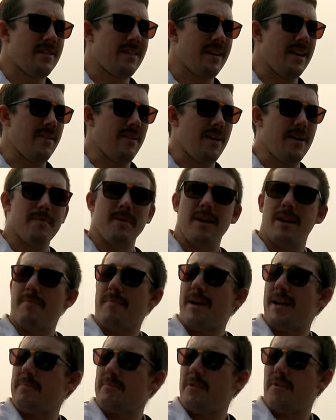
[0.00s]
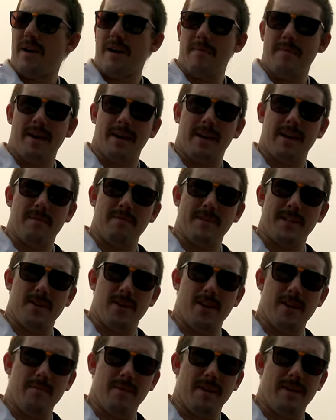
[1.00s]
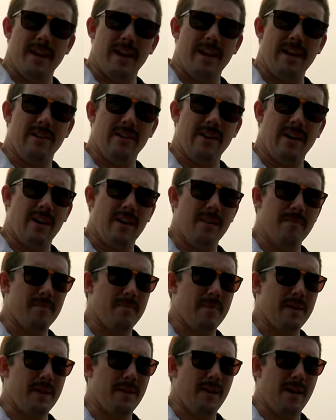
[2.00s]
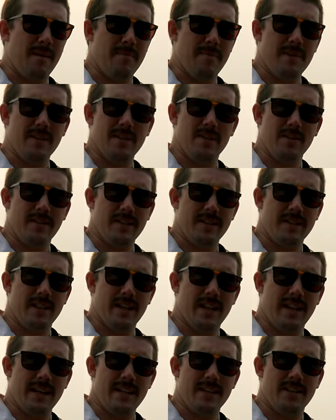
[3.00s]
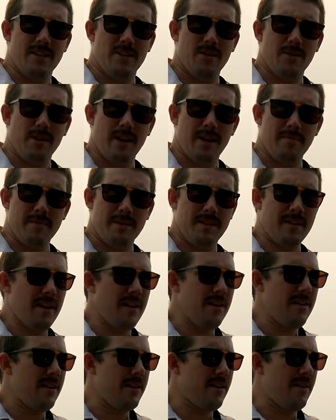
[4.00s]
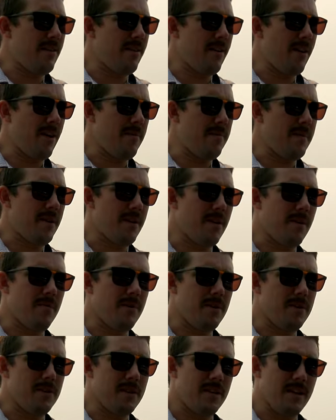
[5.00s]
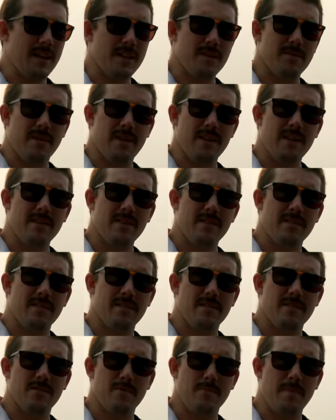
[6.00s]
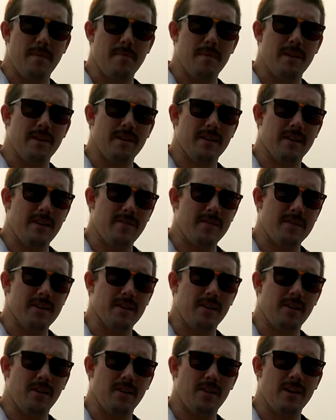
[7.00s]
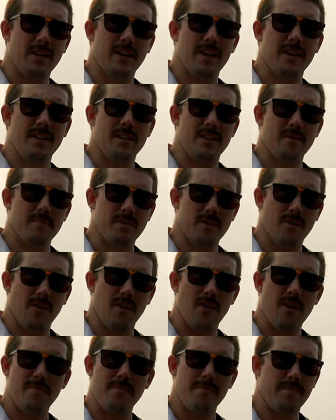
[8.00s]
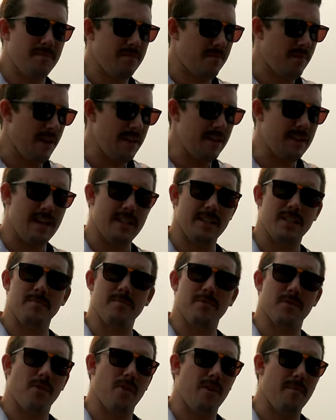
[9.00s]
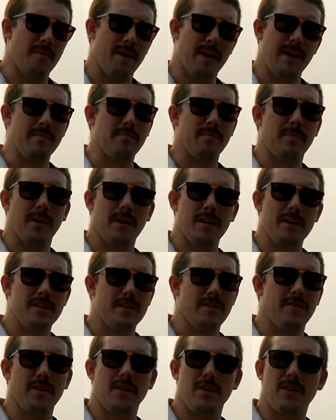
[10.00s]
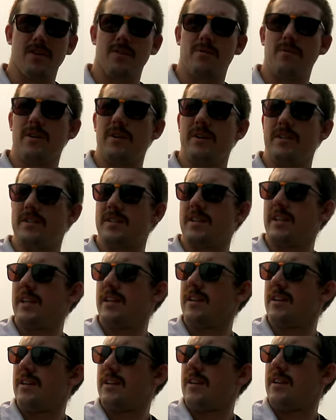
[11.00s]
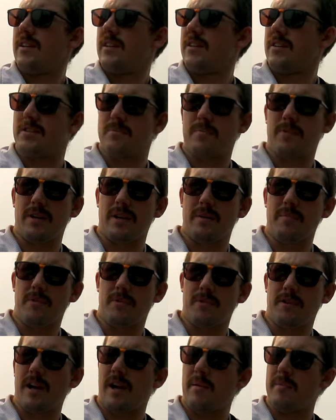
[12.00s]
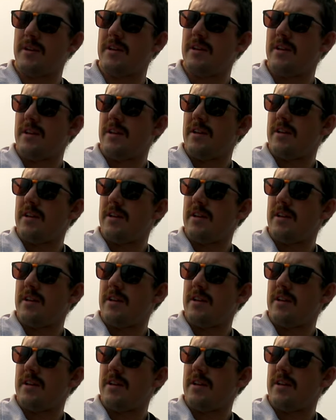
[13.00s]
Anyway, I'm going to make my way back upstream and head on home, but I hope you enjoyed today's short episode, and I hope you're going to watch the next one. Just remember to give us a like and a subscribe. Hit that subscribe button, please, if you like what you see. There's plenty more coming